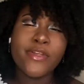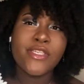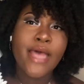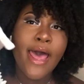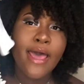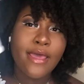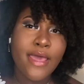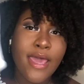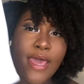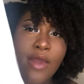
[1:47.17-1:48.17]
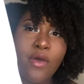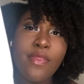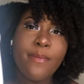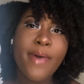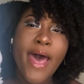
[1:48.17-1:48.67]
sack, and on
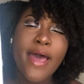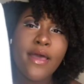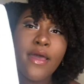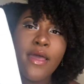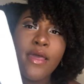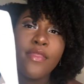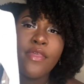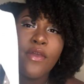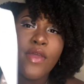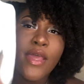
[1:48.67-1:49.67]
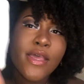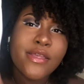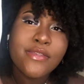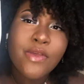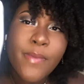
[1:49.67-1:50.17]
the back there
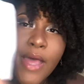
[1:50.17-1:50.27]
is, oh my